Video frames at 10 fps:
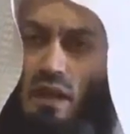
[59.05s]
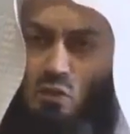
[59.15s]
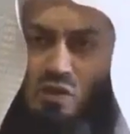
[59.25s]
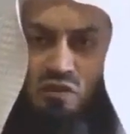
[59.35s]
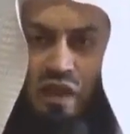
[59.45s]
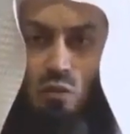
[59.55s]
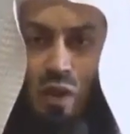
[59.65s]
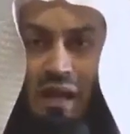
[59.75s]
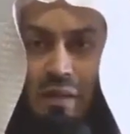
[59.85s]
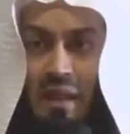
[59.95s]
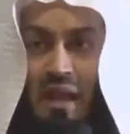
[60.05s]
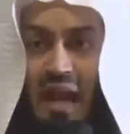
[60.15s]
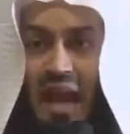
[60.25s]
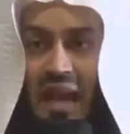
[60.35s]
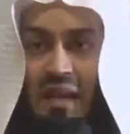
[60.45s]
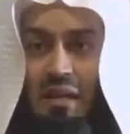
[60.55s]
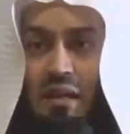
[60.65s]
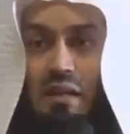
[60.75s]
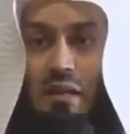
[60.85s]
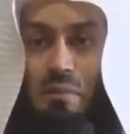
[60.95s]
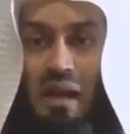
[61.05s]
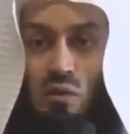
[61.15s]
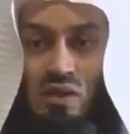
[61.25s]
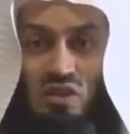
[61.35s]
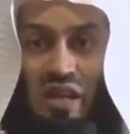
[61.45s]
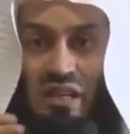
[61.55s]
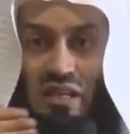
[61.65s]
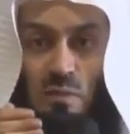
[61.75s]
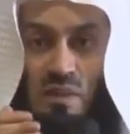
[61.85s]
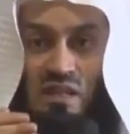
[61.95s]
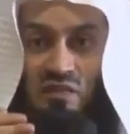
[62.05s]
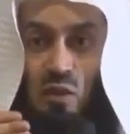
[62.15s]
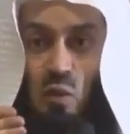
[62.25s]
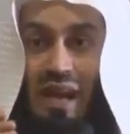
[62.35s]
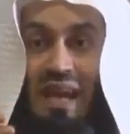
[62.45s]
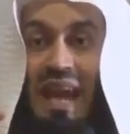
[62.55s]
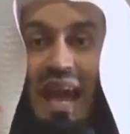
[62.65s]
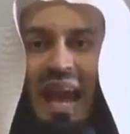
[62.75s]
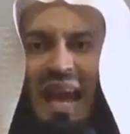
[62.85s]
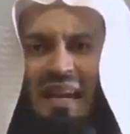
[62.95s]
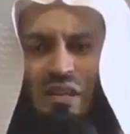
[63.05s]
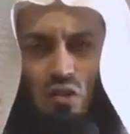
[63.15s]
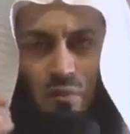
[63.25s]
It was fed well. And the blood was drained in a specific way. And